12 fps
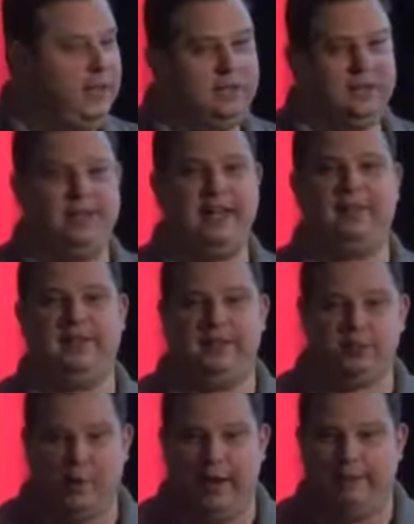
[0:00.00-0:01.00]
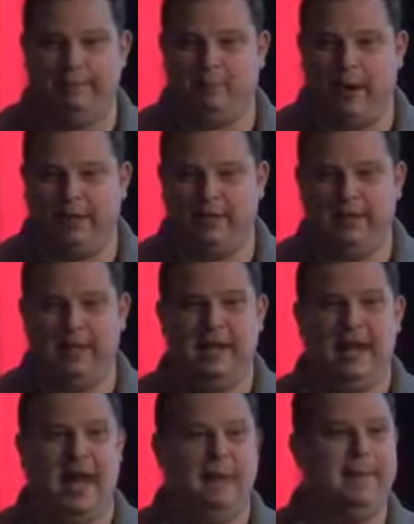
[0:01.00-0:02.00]
Think of it this way, right?
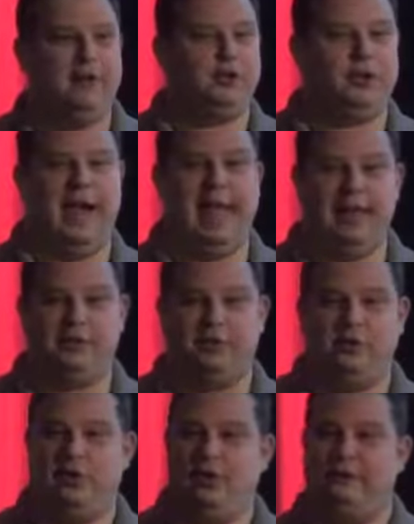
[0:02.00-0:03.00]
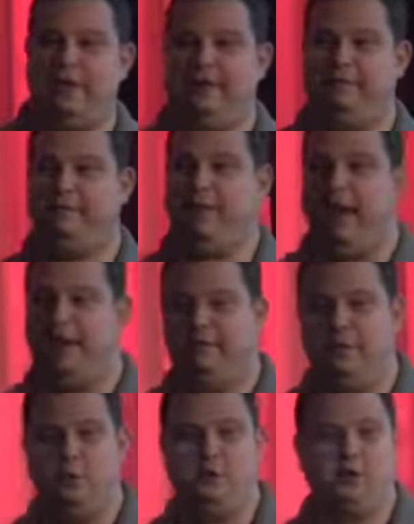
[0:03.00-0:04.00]
I asked earlier if
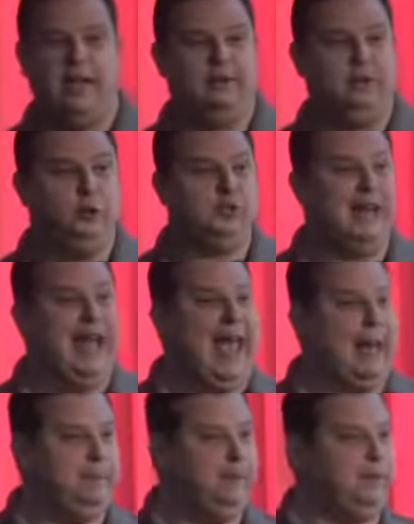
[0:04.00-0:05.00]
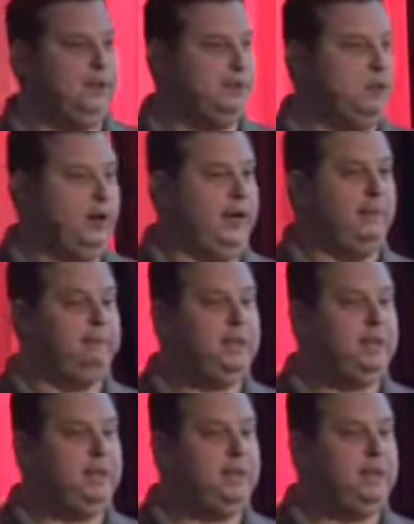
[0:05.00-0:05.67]
folks have used an app this morning.